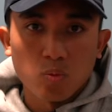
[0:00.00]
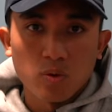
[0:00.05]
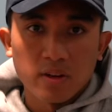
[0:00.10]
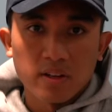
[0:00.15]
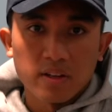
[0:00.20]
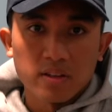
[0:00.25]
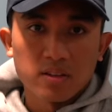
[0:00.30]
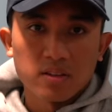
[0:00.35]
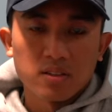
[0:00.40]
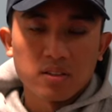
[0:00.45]

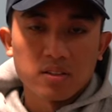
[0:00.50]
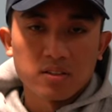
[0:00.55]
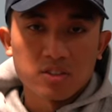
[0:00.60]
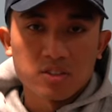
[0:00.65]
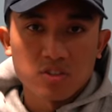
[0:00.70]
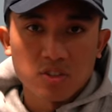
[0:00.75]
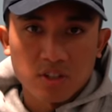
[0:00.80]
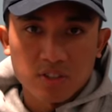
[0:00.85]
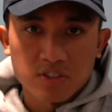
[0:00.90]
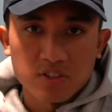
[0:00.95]
what the
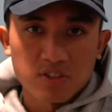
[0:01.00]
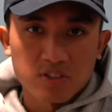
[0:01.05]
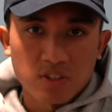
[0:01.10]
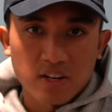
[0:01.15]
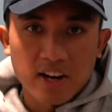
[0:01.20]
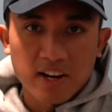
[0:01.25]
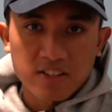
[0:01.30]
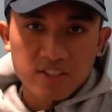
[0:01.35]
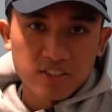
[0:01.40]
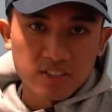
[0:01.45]
structures are
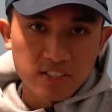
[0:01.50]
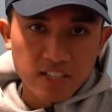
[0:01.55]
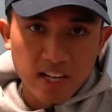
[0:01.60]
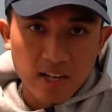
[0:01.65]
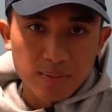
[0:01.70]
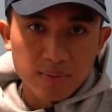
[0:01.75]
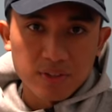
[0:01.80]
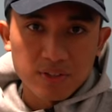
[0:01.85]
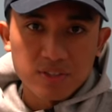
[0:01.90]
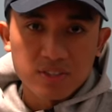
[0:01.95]
actually
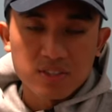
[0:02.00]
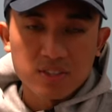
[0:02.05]
damaged.